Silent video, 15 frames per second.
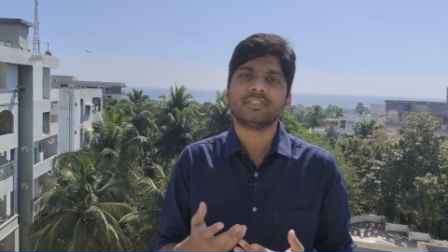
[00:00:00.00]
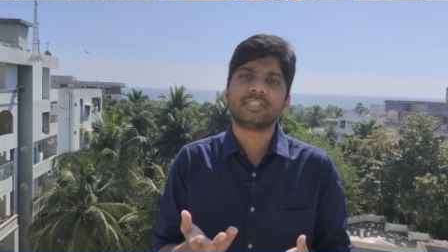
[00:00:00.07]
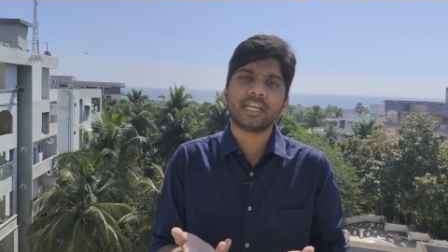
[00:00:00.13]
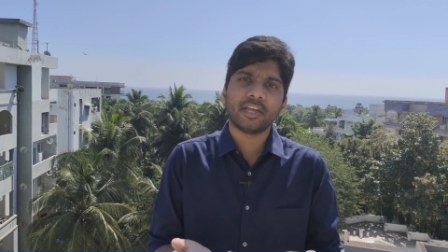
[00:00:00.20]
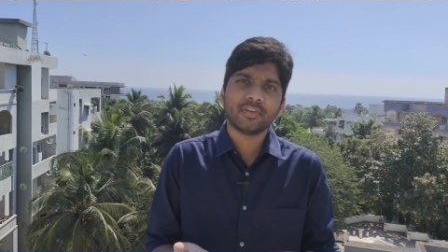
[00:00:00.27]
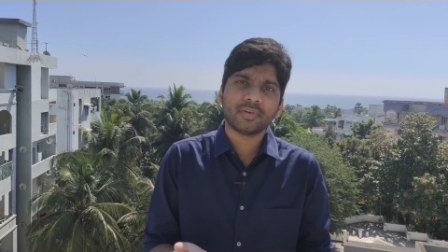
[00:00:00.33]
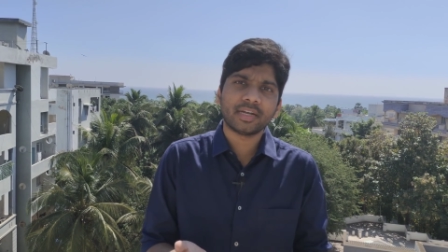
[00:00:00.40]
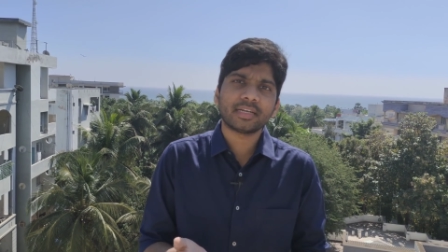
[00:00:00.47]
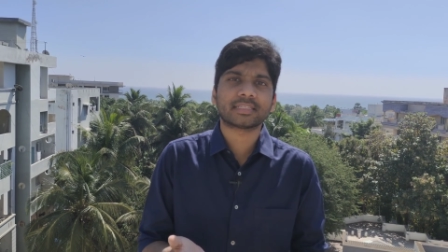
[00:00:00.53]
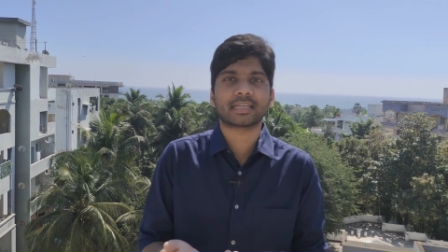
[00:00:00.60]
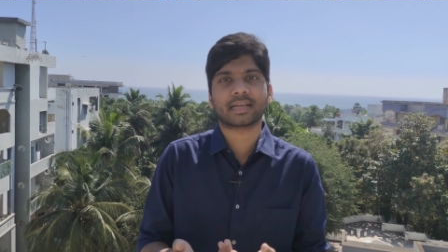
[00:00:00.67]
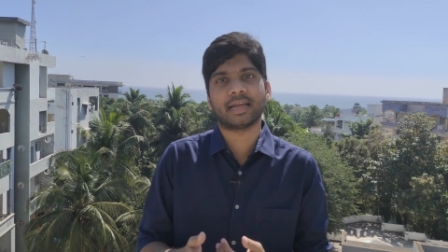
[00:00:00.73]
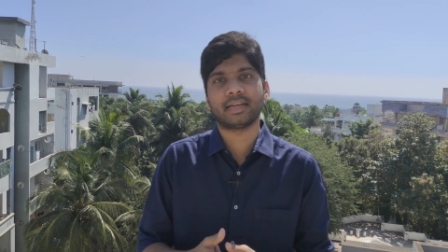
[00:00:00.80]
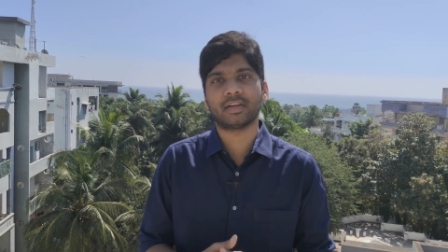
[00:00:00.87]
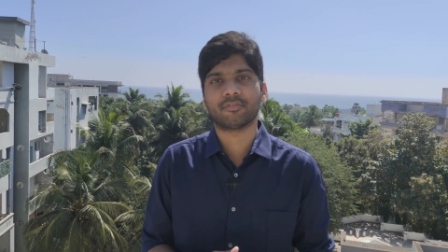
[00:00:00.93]
JUnit is
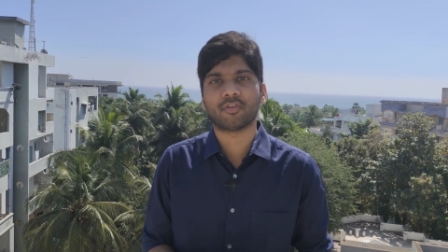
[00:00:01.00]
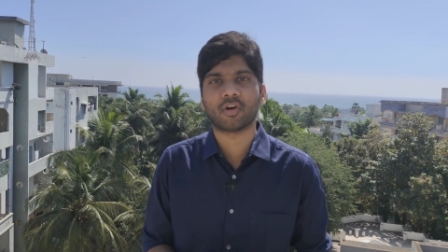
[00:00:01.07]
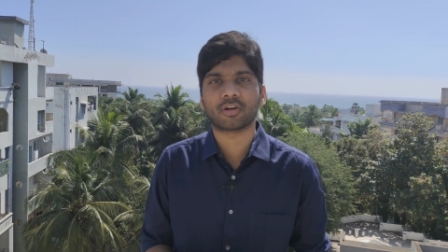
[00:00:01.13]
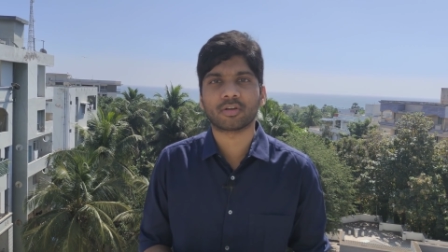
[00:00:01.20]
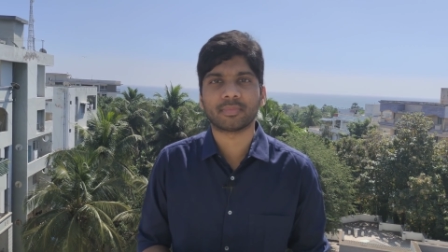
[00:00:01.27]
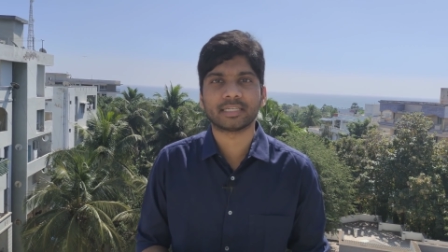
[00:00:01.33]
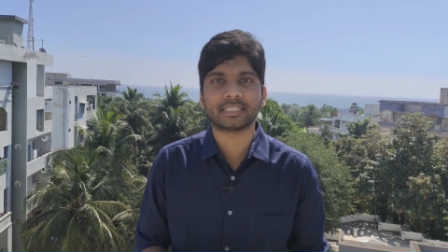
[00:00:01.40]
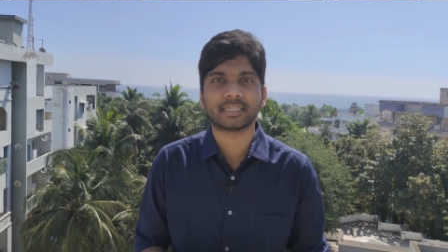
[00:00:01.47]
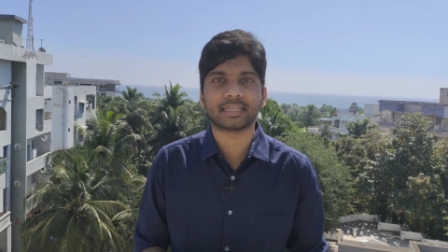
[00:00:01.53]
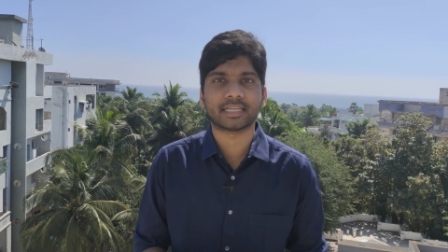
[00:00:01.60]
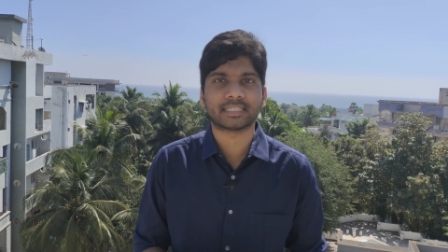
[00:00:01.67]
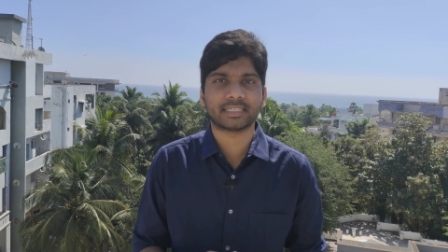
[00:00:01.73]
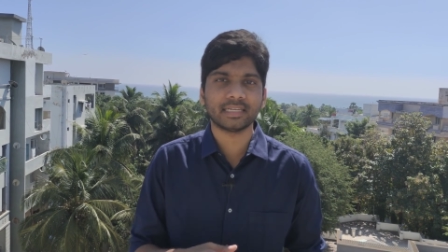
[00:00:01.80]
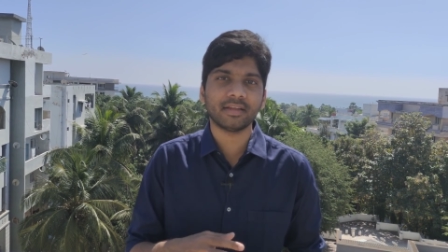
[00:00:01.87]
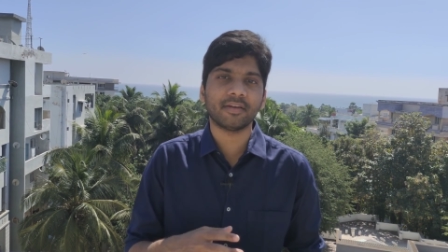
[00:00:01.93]
a kind of automation
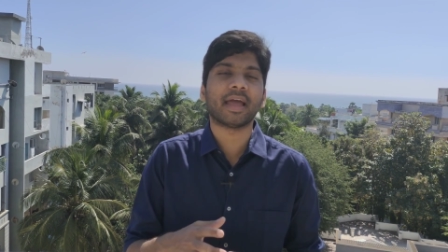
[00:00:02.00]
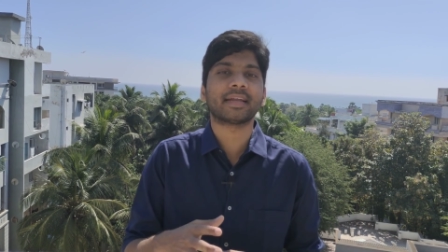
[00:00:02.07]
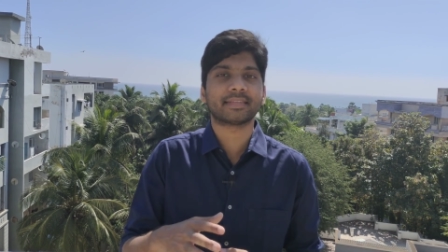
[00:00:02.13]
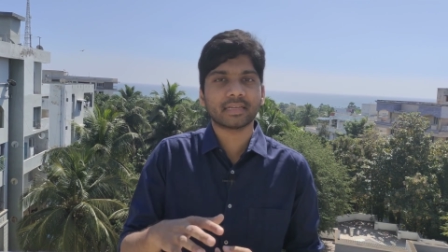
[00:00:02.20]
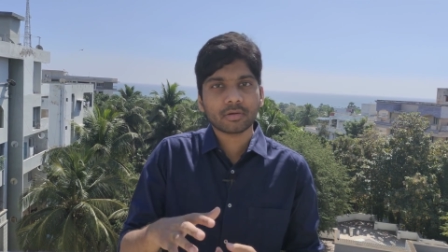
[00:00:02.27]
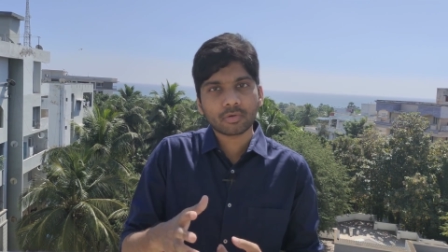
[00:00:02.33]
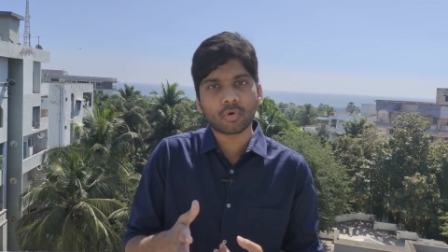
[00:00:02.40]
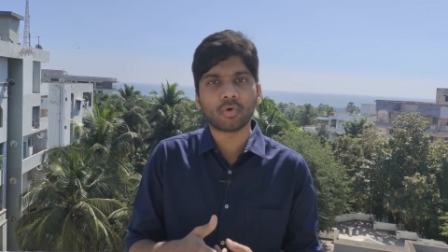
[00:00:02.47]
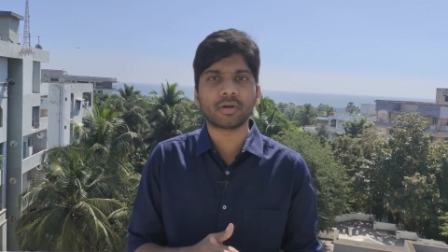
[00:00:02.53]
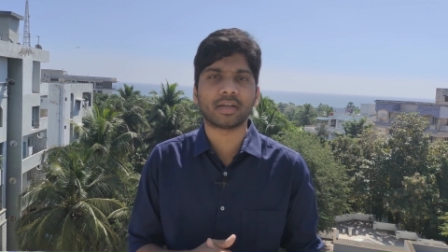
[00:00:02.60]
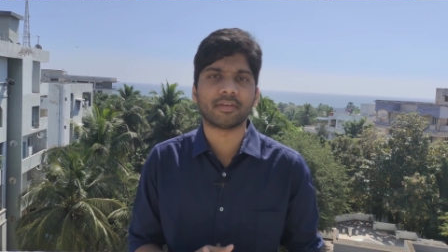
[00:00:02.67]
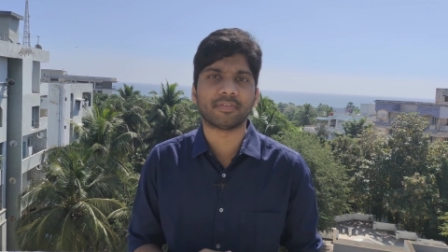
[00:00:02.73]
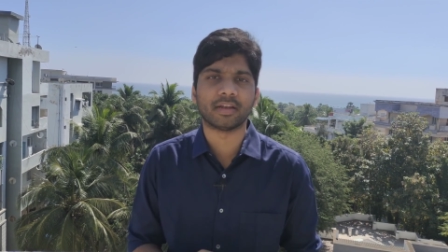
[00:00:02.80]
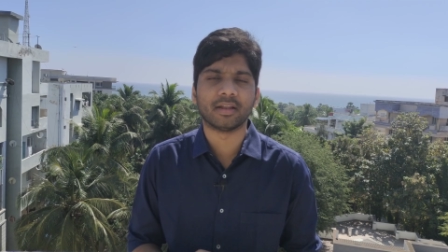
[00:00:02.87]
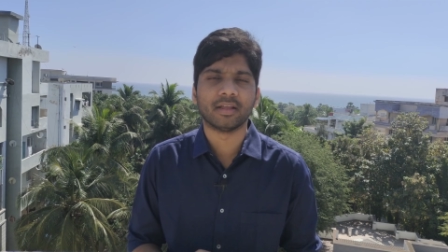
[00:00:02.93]
testing at the code
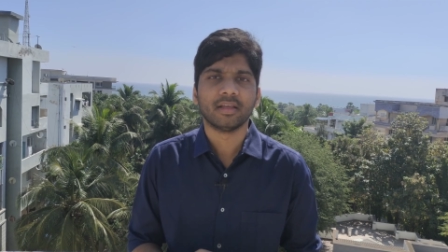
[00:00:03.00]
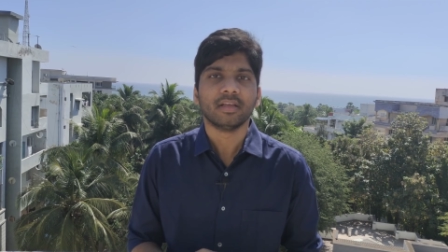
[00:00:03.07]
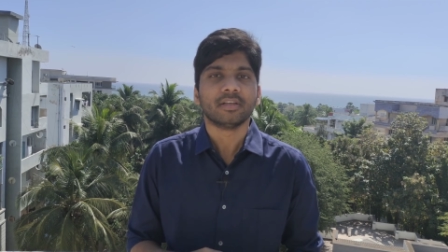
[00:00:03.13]
level.